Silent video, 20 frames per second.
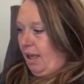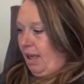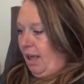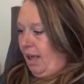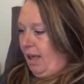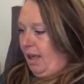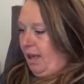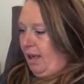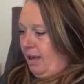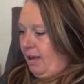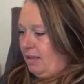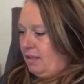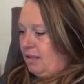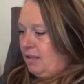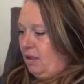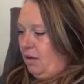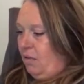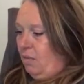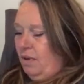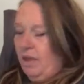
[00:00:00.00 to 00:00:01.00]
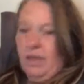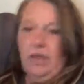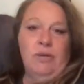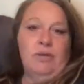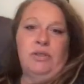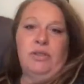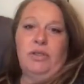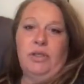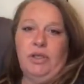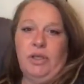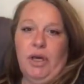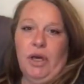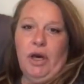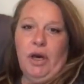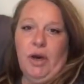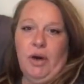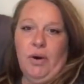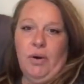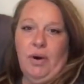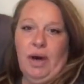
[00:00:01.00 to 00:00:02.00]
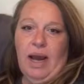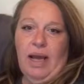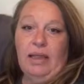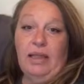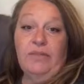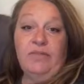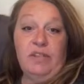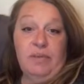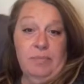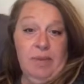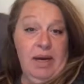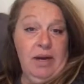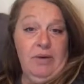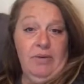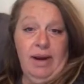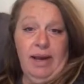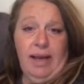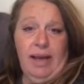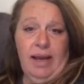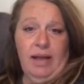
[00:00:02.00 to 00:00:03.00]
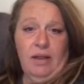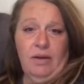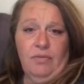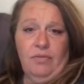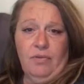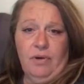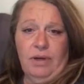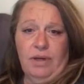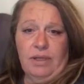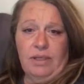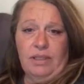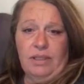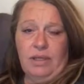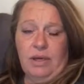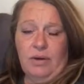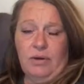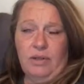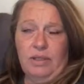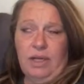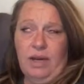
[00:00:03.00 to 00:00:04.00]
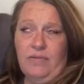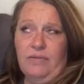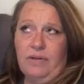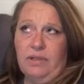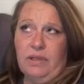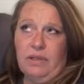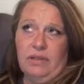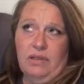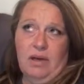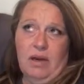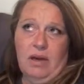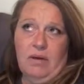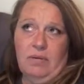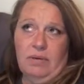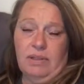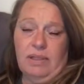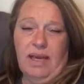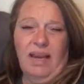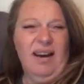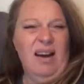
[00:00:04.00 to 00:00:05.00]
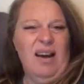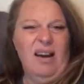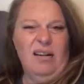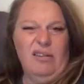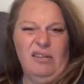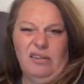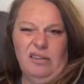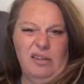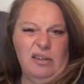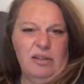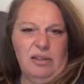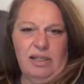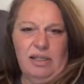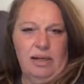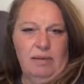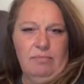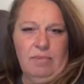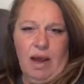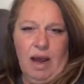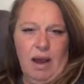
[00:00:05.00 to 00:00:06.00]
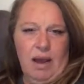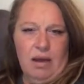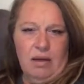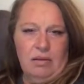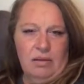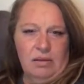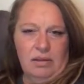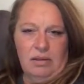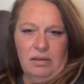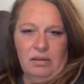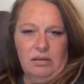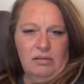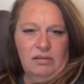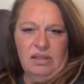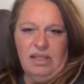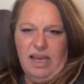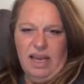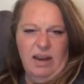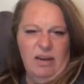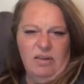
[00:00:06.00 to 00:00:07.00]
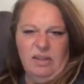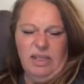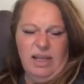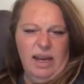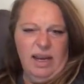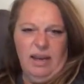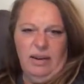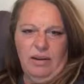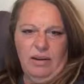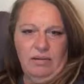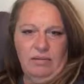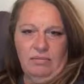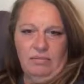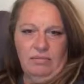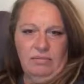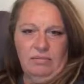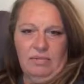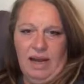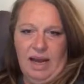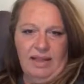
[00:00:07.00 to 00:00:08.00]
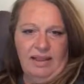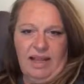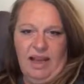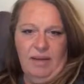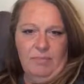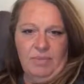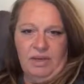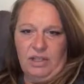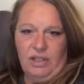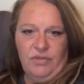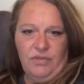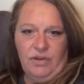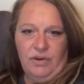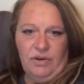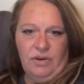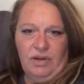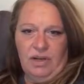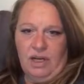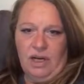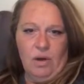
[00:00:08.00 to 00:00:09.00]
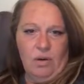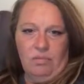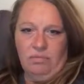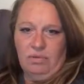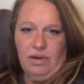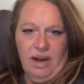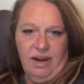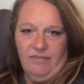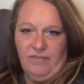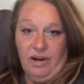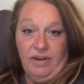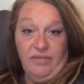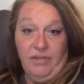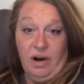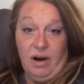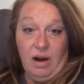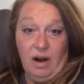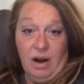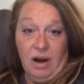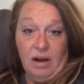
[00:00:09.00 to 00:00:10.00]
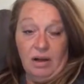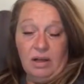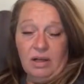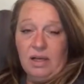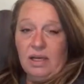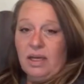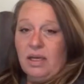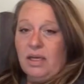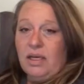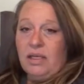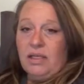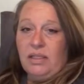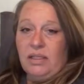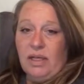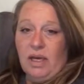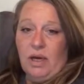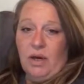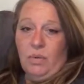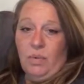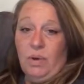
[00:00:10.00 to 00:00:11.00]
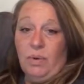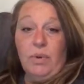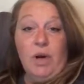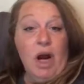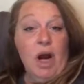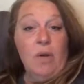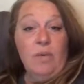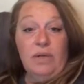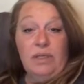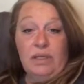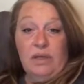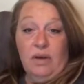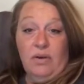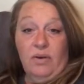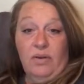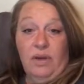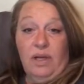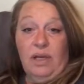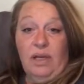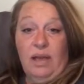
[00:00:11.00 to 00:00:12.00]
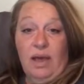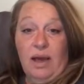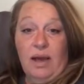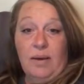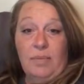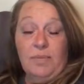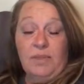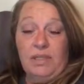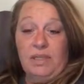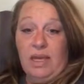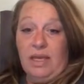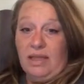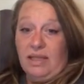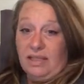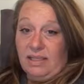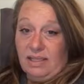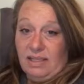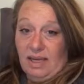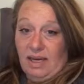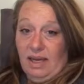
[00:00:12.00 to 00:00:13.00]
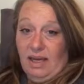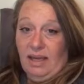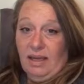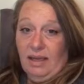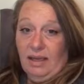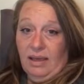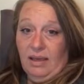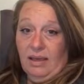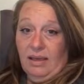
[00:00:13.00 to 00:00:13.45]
and we used to go. I lived in Monterey, California, so San Francisco was like 113 miles. San Jose, not that much not very far at all. So we would always go to the clubs in the city